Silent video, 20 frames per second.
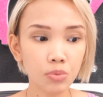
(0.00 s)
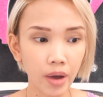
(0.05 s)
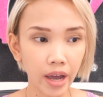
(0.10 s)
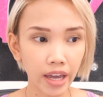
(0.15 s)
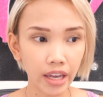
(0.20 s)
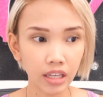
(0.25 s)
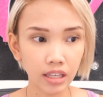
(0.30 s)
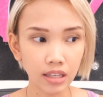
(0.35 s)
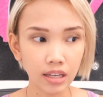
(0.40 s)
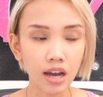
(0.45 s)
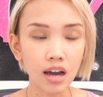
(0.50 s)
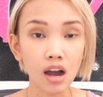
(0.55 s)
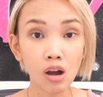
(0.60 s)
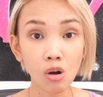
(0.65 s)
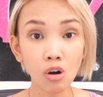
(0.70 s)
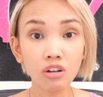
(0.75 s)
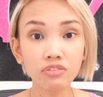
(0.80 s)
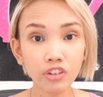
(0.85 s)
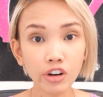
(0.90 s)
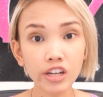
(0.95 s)
why a
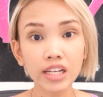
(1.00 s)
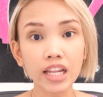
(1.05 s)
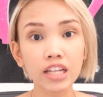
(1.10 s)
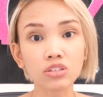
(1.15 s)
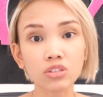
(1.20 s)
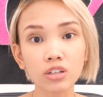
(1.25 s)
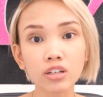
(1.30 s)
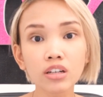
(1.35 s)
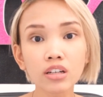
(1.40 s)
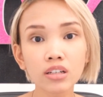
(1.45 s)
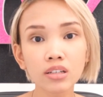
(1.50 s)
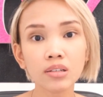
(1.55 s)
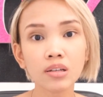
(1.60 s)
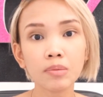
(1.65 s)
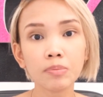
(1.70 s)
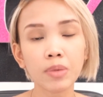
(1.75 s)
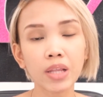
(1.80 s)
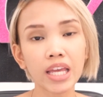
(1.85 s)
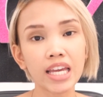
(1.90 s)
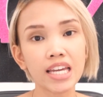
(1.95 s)
cover letter
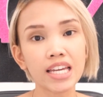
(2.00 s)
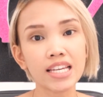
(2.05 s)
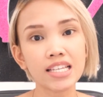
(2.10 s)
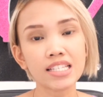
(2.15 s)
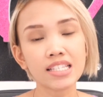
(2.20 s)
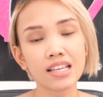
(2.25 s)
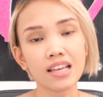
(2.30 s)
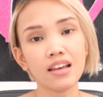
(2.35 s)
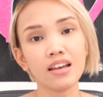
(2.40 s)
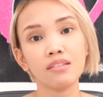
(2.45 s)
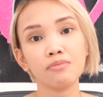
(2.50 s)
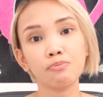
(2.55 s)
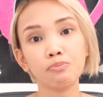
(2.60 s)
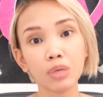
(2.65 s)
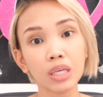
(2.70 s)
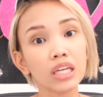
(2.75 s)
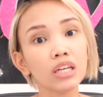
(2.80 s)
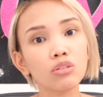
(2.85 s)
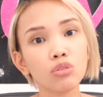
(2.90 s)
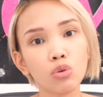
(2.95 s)
plays a
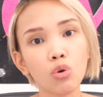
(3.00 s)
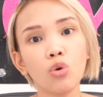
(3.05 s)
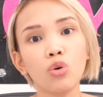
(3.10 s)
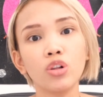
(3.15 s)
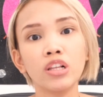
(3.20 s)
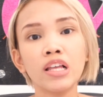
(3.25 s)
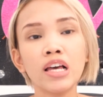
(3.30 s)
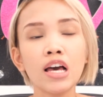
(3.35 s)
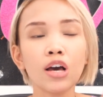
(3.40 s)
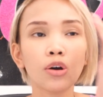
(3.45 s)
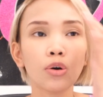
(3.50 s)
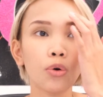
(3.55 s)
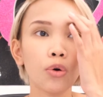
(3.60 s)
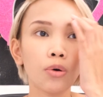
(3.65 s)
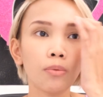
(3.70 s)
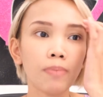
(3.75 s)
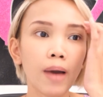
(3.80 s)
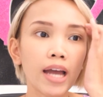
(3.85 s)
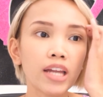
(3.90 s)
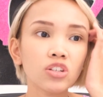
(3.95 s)
big role
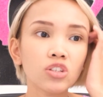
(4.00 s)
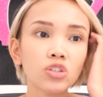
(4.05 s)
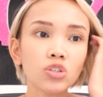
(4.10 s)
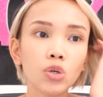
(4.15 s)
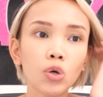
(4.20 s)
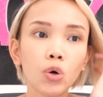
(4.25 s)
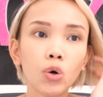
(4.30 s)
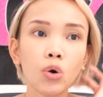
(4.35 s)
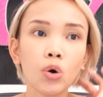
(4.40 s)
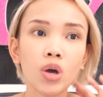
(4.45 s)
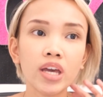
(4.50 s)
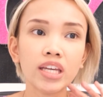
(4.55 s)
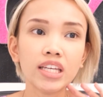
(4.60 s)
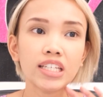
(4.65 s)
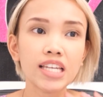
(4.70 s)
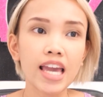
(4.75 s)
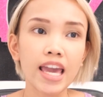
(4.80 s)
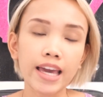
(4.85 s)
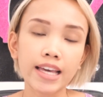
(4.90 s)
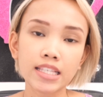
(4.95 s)
kung paano nyo
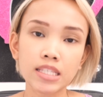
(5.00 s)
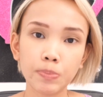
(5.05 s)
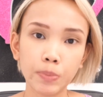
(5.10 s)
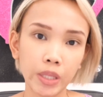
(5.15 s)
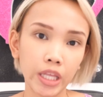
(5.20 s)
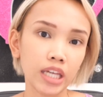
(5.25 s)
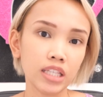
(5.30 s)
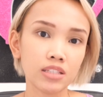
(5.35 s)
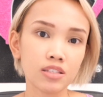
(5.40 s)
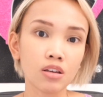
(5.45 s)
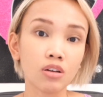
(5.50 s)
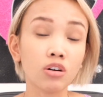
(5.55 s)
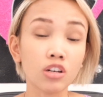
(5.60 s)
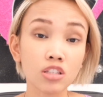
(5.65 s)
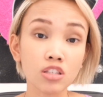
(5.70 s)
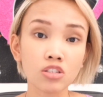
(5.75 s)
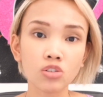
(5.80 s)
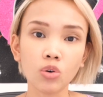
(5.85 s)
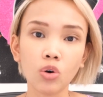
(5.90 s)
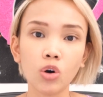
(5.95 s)
i-explain sa
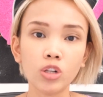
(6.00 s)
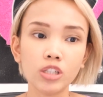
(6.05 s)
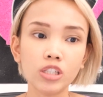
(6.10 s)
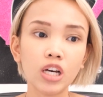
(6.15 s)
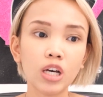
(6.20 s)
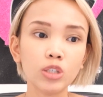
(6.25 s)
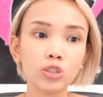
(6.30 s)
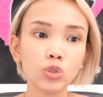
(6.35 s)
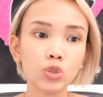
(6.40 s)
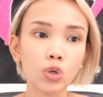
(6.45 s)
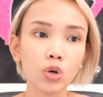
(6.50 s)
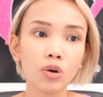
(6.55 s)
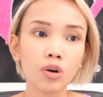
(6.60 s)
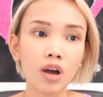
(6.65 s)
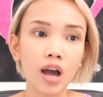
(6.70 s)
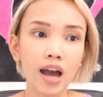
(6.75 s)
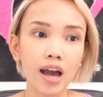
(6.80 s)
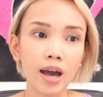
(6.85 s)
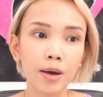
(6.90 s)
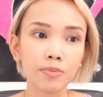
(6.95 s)
consul
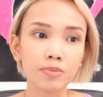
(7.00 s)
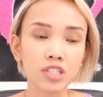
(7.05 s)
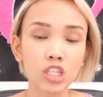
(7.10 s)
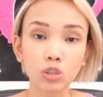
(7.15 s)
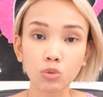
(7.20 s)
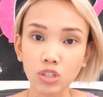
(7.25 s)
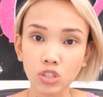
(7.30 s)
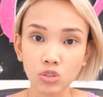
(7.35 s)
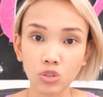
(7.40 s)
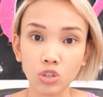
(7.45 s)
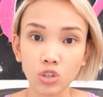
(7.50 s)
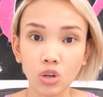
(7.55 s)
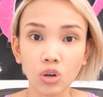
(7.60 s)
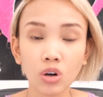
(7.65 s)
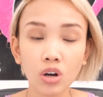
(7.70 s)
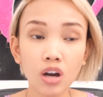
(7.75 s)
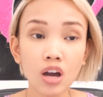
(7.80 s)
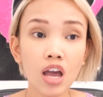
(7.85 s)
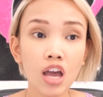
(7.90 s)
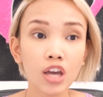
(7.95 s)
yung sitwasyon
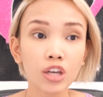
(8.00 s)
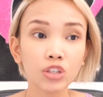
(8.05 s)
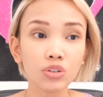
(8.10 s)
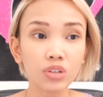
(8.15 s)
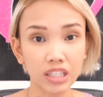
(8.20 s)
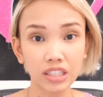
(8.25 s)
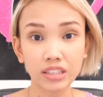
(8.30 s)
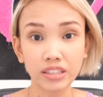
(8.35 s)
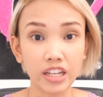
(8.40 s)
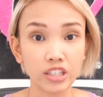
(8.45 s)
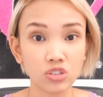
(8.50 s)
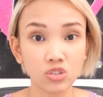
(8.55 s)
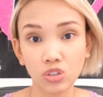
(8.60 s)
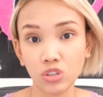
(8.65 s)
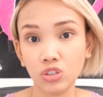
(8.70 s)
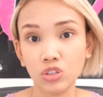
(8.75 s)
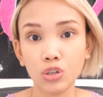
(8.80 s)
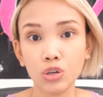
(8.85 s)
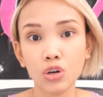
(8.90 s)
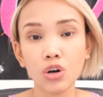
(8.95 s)
nyo, yung
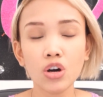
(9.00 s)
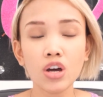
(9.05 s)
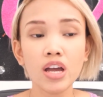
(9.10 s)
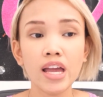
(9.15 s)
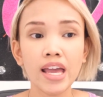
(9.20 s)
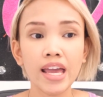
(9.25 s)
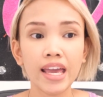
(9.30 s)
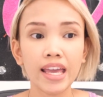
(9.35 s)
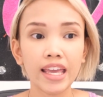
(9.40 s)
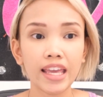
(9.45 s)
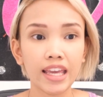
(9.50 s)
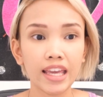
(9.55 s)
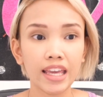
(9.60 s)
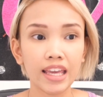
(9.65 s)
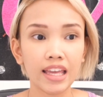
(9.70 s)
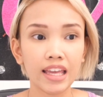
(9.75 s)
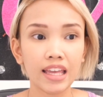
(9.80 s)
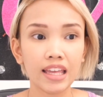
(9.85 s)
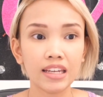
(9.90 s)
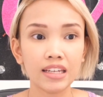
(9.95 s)
intention nyo,
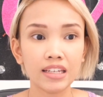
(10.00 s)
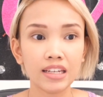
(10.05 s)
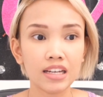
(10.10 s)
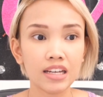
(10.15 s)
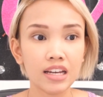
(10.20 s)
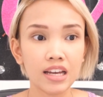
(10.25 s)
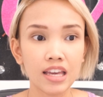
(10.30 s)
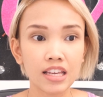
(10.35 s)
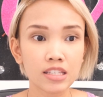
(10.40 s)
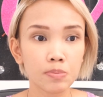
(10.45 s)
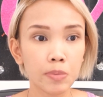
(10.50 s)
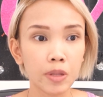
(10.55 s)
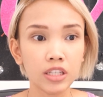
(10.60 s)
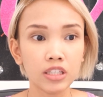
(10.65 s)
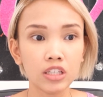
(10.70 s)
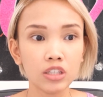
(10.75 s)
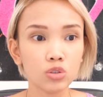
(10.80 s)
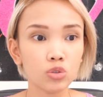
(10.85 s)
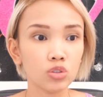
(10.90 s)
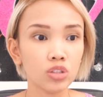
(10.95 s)
and
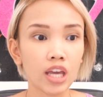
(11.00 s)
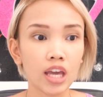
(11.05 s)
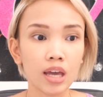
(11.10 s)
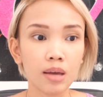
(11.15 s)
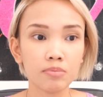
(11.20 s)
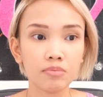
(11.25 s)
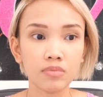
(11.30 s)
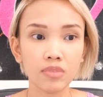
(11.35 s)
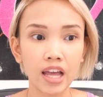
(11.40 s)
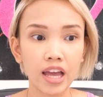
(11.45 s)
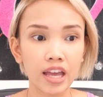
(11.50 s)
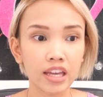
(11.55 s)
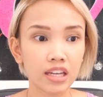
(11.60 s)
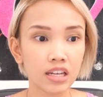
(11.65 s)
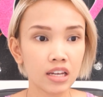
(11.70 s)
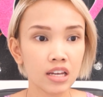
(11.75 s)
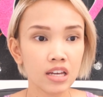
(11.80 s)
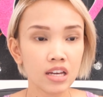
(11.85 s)
explaining to them like